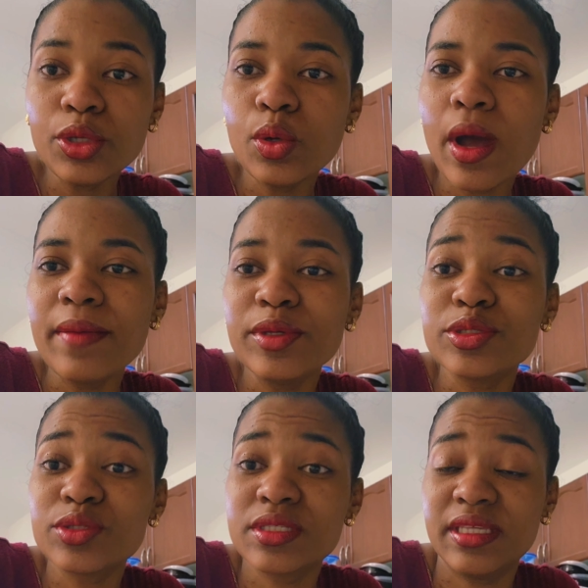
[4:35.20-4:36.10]
You know, I'm
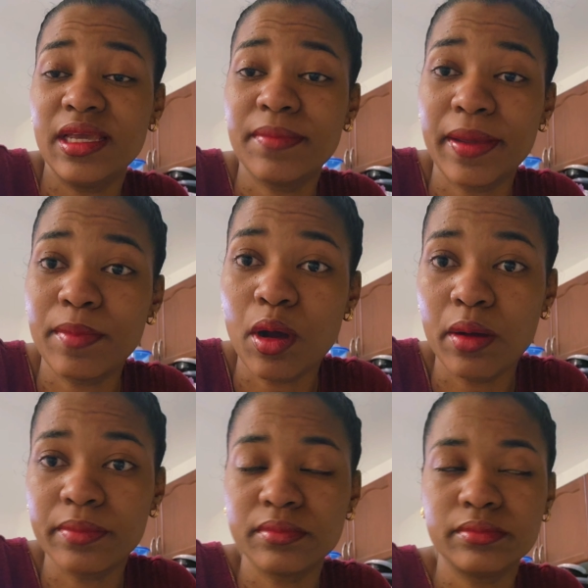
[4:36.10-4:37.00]
used to seeing my
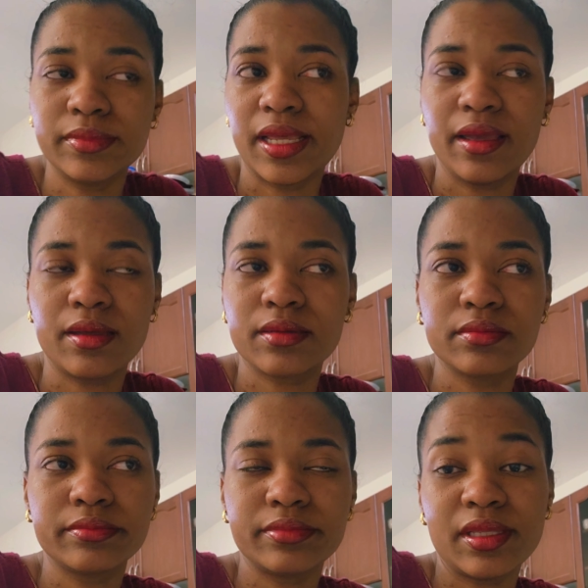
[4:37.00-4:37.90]
mom like
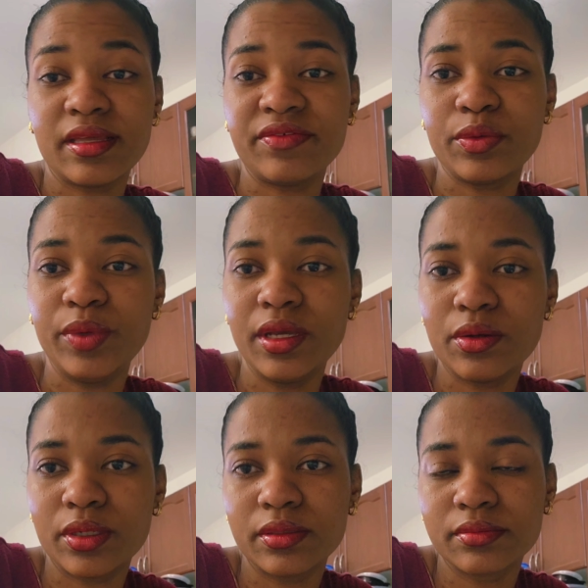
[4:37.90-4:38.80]
every
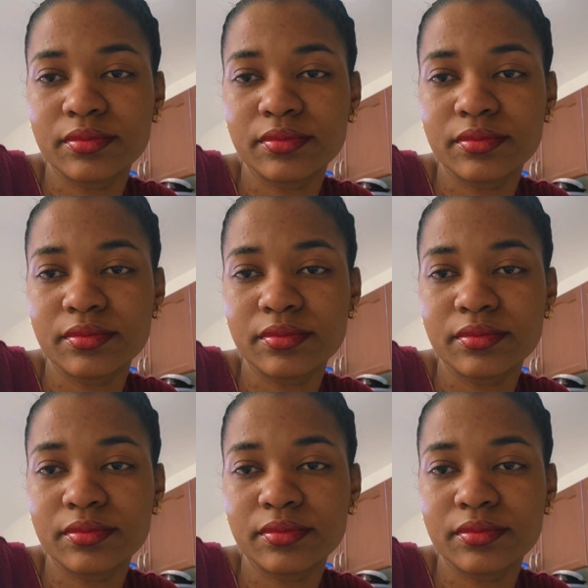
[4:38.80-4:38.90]
week or